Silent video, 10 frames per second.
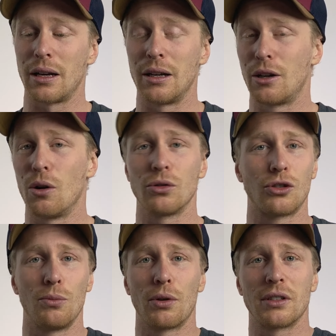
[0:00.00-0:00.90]
to go
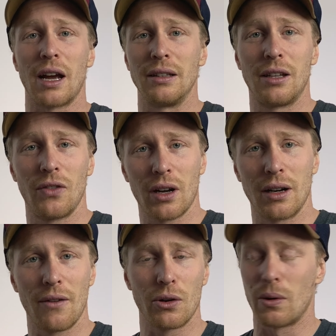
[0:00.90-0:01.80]
super scientific on
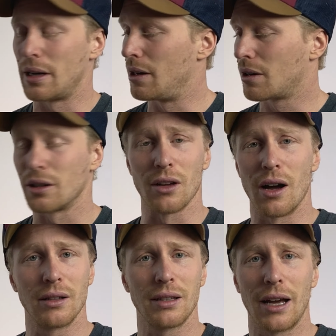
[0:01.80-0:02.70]
everyone here, because
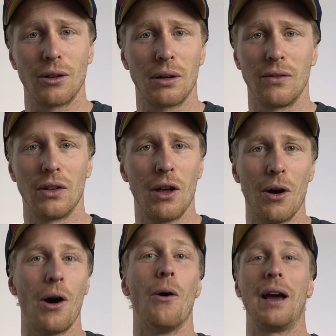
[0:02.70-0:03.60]
honestly I don't even
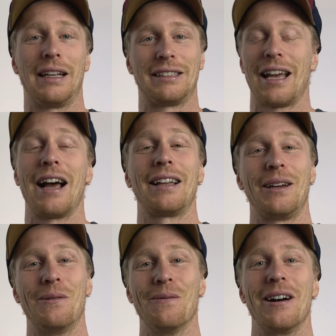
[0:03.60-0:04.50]
know exactly
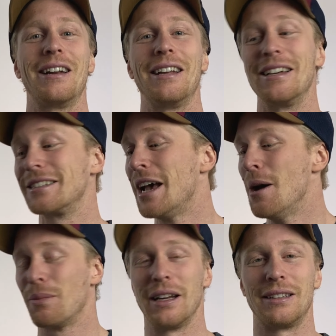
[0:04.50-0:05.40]
what it is,
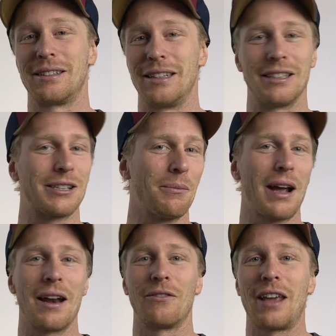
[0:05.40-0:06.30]
but it's some
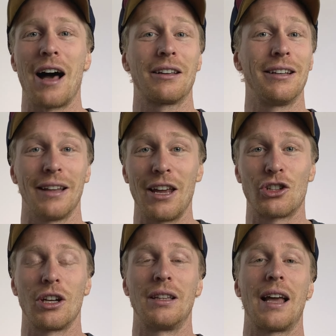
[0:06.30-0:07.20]
kind of
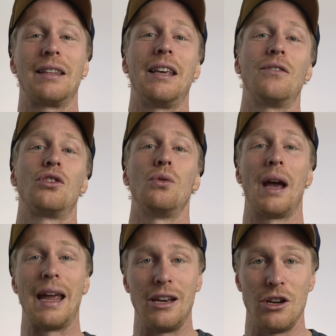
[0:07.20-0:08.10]
calculation that gives you
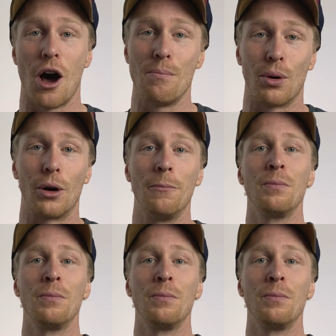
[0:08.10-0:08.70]
a number